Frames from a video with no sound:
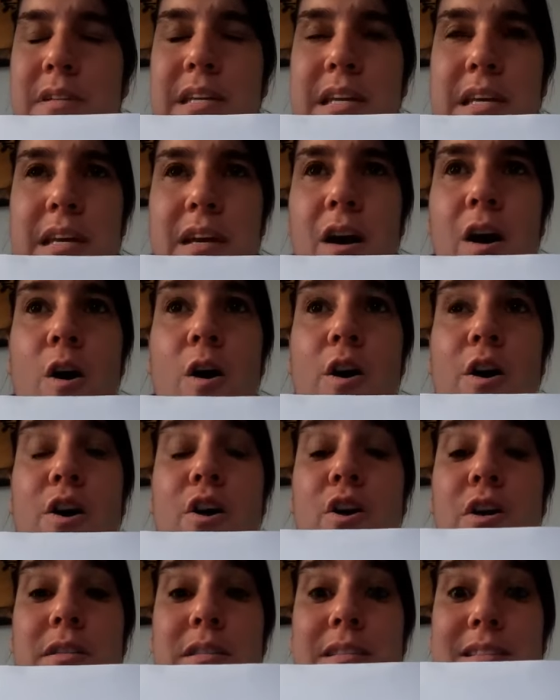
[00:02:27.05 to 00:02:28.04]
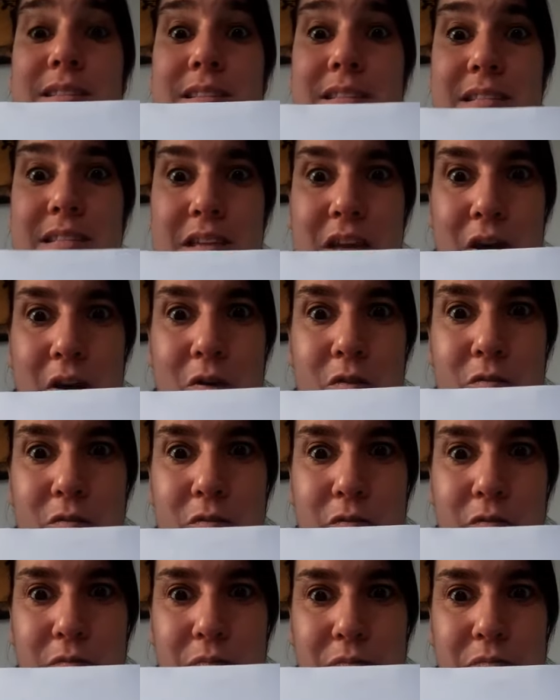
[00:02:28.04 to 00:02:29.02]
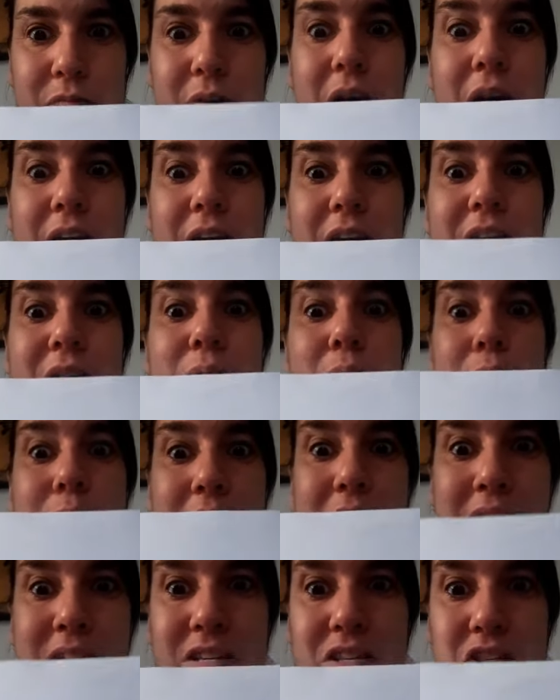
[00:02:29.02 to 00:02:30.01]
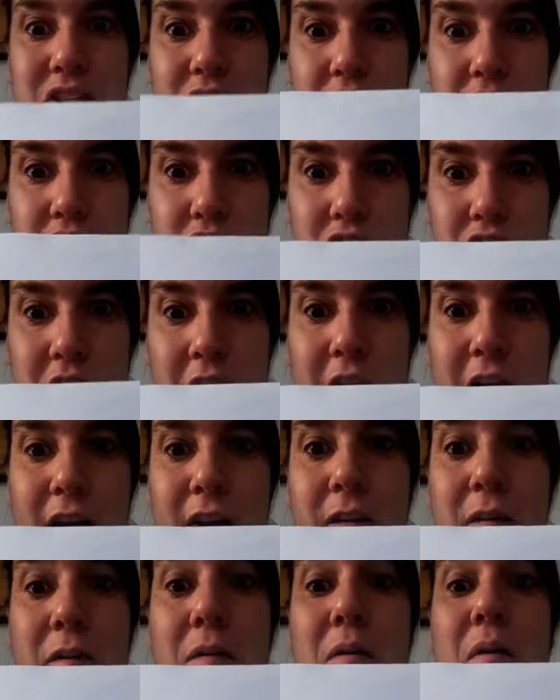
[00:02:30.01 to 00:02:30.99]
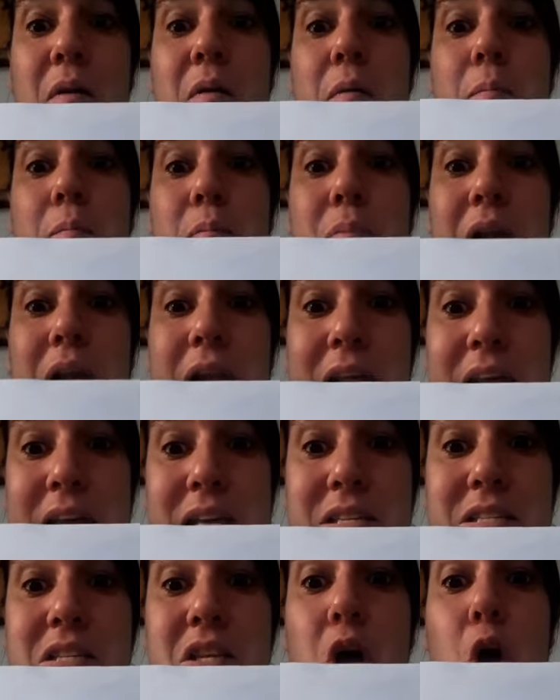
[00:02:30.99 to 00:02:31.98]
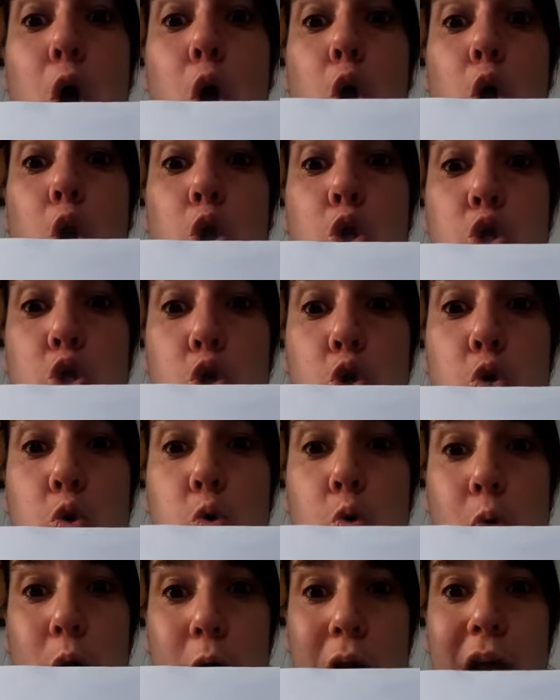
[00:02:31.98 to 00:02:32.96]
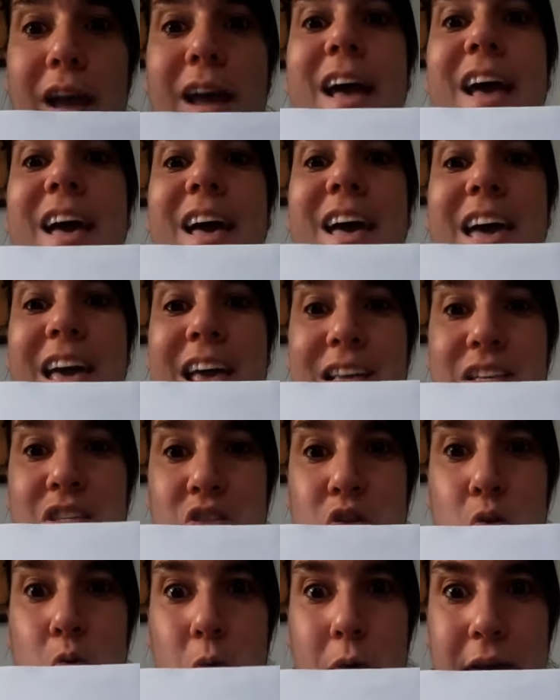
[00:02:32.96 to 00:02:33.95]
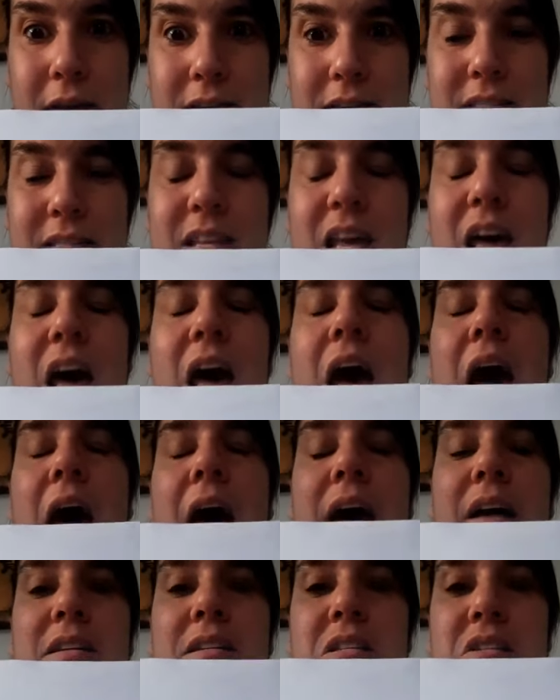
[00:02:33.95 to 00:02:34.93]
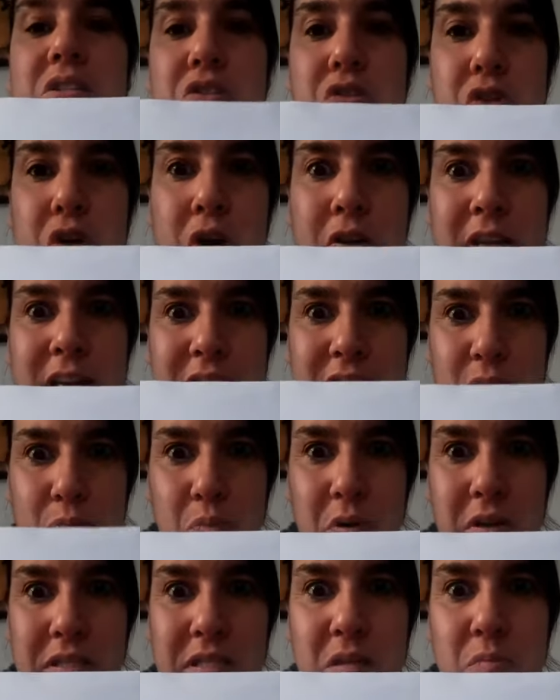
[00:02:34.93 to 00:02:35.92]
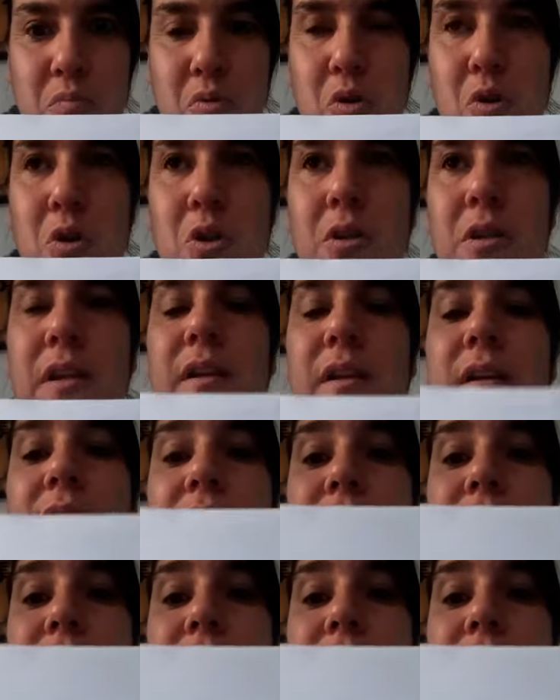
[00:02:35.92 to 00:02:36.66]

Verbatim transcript: they are not served. Okay, please share, please do SOS as soon as possible.